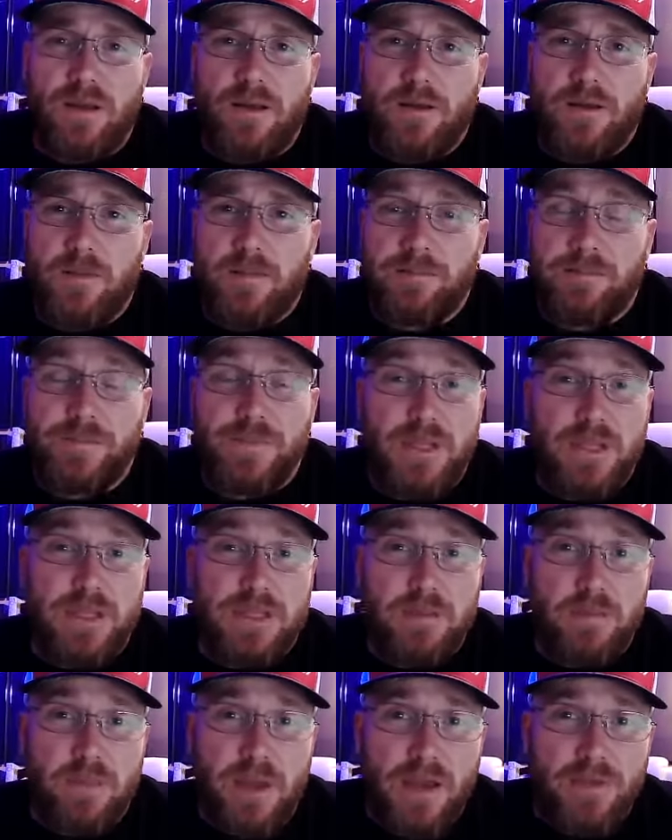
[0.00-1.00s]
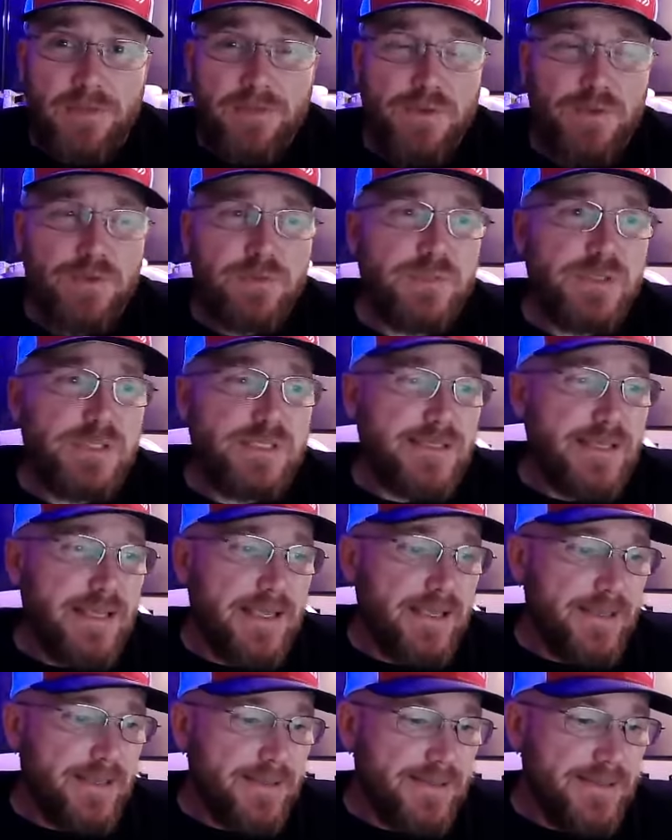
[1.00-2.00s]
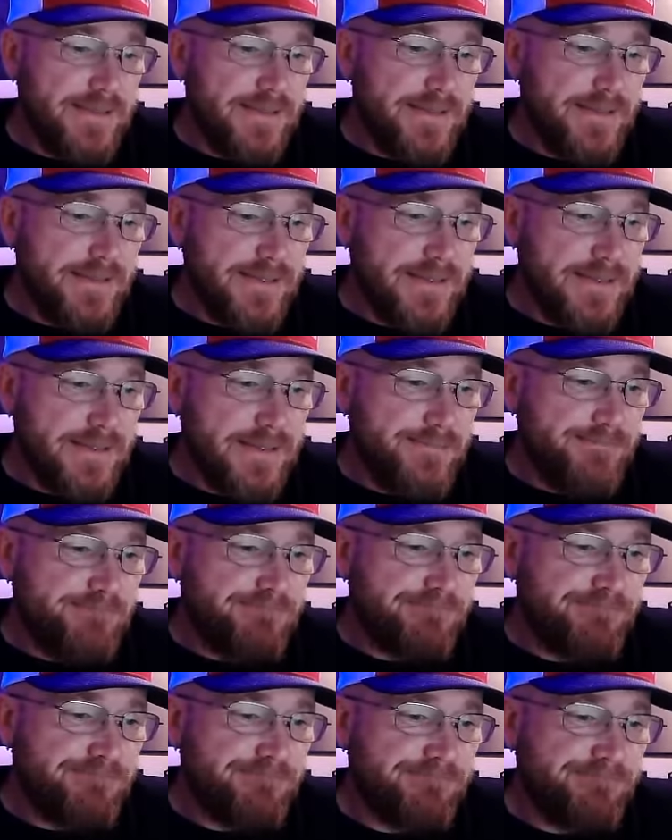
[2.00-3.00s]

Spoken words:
in the bathrooms and the